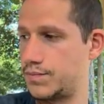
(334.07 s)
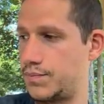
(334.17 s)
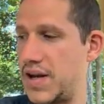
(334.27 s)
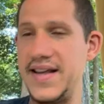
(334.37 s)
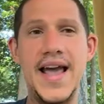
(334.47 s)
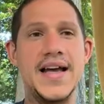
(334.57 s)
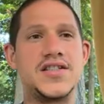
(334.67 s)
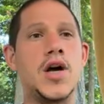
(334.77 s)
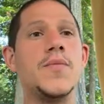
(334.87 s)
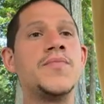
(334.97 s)
but yeah,
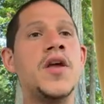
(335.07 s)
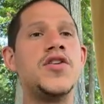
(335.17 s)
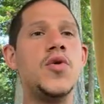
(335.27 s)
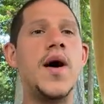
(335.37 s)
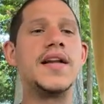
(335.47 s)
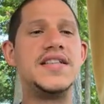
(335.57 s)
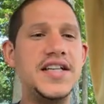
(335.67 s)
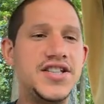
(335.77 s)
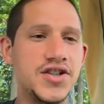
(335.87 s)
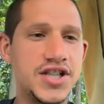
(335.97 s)
so you want to
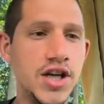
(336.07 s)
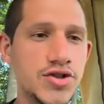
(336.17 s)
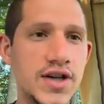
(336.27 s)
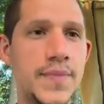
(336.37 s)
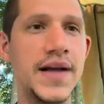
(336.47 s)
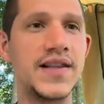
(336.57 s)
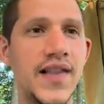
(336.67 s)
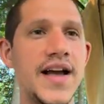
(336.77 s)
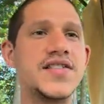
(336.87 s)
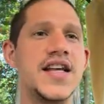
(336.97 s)
teach your children about the
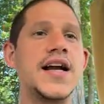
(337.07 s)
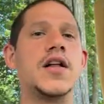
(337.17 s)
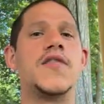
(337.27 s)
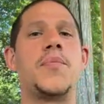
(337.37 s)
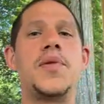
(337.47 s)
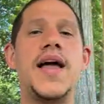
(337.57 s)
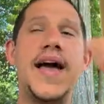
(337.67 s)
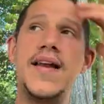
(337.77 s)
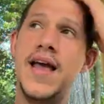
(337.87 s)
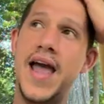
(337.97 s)
life cycle of a
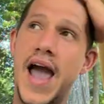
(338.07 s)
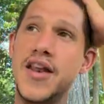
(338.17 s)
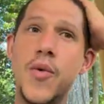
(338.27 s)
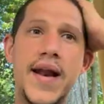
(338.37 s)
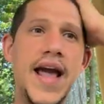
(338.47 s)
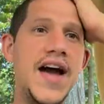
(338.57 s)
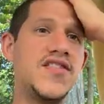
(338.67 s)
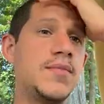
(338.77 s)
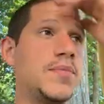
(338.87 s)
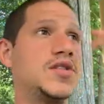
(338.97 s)
plant and you want to have
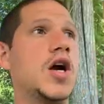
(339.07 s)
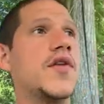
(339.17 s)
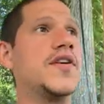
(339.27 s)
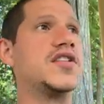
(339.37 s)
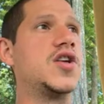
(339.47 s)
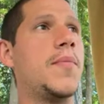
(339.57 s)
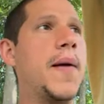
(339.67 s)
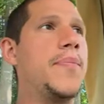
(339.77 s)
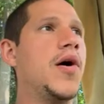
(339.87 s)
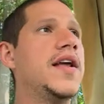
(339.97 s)
them observe it. So
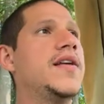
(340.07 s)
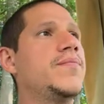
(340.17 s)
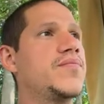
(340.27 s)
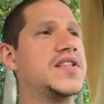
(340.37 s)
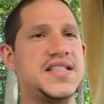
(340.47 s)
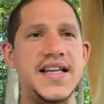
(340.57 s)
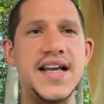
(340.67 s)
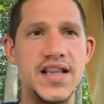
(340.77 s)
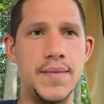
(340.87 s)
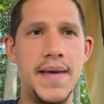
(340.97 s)
by putting the
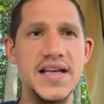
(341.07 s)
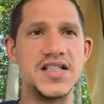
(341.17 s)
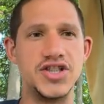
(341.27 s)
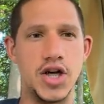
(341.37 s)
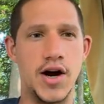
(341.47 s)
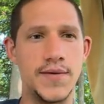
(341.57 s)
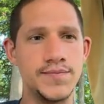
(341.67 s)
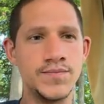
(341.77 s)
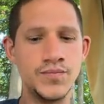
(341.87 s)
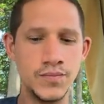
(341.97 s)
seed in the mason jar,
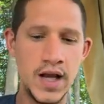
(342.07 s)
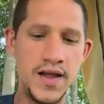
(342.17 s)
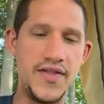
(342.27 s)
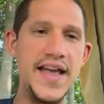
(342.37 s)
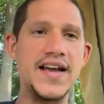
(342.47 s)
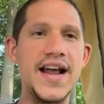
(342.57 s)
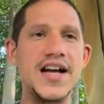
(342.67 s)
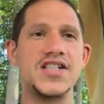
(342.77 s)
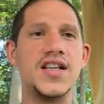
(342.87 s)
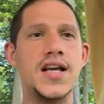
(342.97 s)
they could
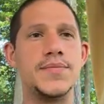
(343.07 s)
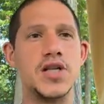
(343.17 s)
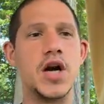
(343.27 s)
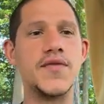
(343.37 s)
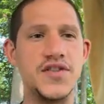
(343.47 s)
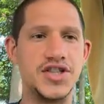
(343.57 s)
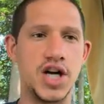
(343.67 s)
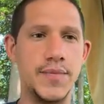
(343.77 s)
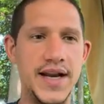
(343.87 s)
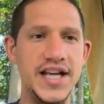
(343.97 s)
actually observe the
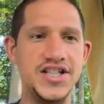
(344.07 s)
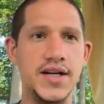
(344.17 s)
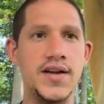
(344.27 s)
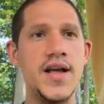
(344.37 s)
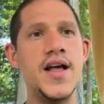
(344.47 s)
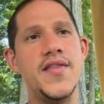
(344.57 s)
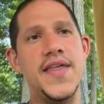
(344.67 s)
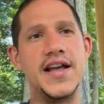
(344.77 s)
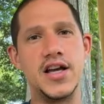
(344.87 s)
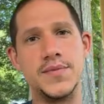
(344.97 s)
germination
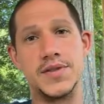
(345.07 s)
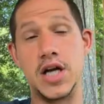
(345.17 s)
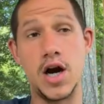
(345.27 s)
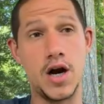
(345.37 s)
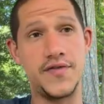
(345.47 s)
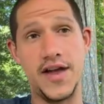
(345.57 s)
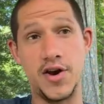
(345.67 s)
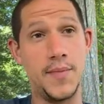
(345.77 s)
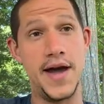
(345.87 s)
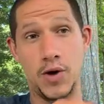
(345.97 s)
they could observe that
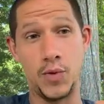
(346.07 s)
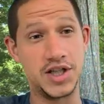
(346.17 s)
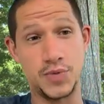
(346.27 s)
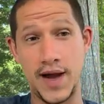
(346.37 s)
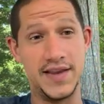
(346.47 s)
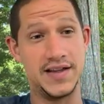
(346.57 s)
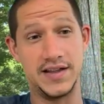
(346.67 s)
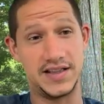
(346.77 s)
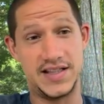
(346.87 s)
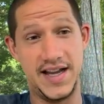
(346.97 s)
no matter which way
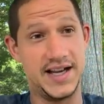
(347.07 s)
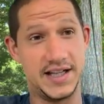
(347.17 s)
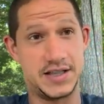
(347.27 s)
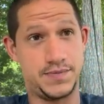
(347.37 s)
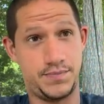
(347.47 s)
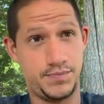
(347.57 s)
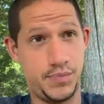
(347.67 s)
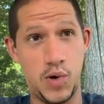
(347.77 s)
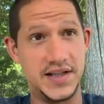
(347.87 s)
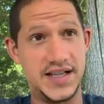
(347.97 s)
the seed is
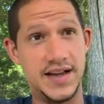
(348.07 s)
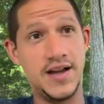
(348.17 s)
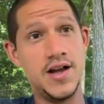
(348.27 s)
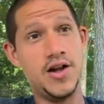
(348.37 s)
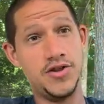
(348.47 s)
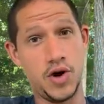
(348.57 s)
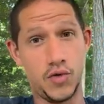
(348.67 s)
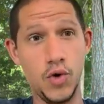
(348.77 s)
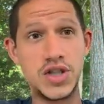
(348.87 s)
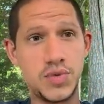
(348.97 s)
pointing, the
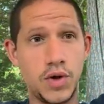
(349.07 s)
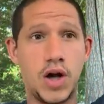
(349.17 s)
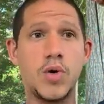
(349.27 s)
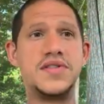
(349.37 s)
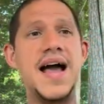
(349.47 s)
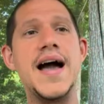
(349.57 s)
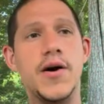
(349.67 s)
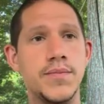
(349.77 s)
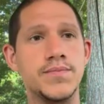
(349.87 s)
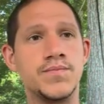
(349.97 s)
roots will go
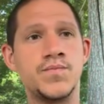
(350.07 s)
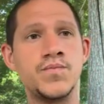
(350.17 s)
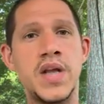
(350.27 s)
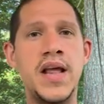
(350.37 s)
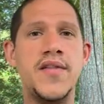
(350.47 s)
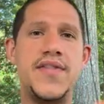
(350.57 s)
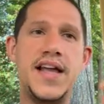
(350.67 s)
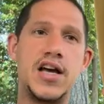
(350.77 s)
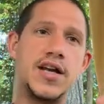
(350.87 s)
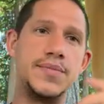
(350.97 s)
down. They
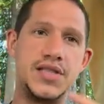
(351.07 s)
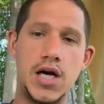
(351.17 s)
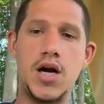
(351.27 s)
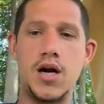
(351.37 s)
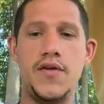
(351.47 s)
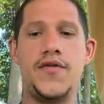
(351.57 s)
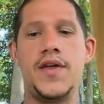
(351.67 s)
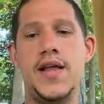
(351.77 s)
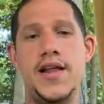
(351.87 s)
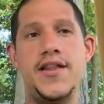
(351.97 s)
could observe
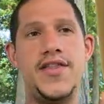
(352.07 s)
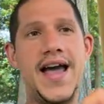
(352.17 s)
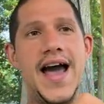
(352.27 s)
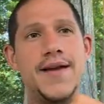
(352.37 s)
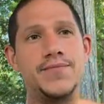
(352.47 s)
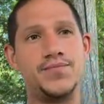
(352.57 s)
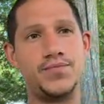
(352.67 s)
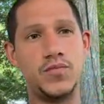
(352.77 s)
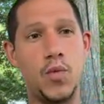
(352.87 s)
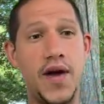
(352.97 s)
that
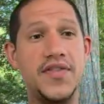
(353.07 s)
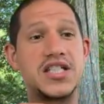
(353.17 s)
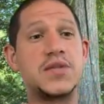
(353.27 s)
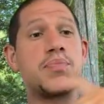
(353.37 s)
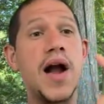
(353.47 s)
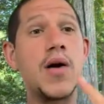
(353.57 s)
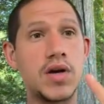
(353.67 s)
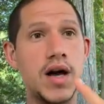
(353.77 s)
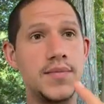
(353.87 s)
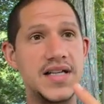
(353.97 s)
when the
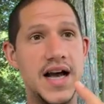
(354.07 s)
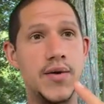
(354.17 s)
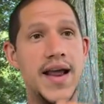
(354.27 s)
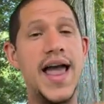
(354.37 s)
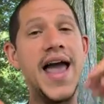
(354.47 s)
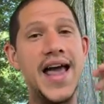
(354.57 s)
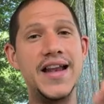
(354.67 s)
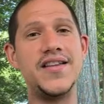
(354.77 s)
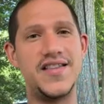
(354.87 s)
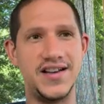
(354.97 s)
sprout comes out,
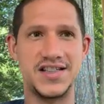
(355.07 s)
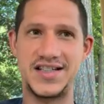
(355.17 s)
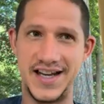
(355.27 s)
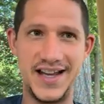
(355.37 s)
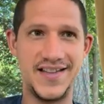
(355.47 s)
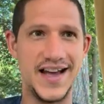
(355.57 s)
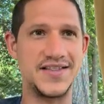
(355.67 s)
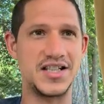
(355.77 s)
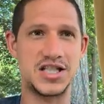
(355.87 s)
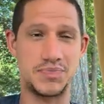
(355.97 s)
and they'll see
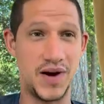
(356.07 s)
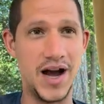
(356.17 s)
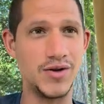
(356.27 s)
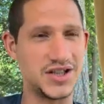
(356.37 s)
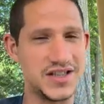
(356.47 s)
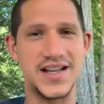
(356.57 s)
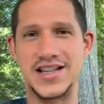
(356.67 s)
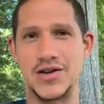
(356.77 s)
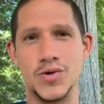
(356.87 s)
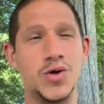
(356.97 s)
that the sprout, just
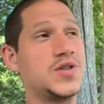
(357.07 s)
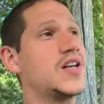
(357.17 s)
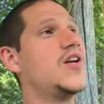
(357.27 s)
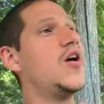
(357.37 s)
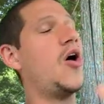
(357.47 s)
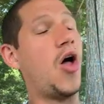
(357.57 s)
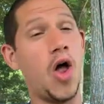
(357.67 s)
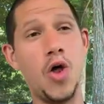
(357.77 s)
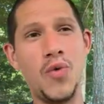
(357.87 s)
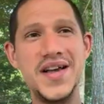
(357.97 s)
like the roots,
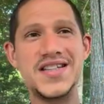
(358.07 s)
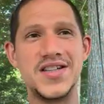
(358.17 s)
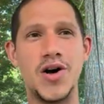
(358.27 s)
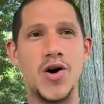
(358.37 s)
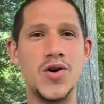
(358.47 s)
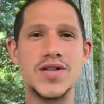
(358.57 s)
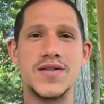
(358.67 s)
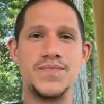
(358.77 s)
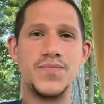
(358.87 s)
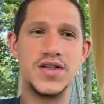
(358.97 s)
always
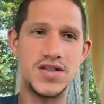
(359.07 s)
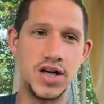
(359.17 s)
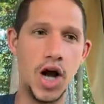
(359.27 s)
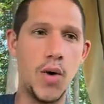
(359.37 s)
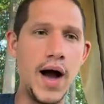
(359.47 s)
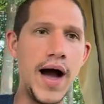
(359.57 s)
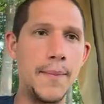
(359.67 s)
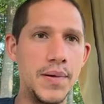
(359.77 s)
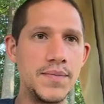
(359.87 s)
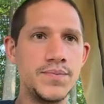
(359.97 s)
knows to go
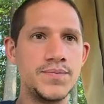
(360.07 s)
up,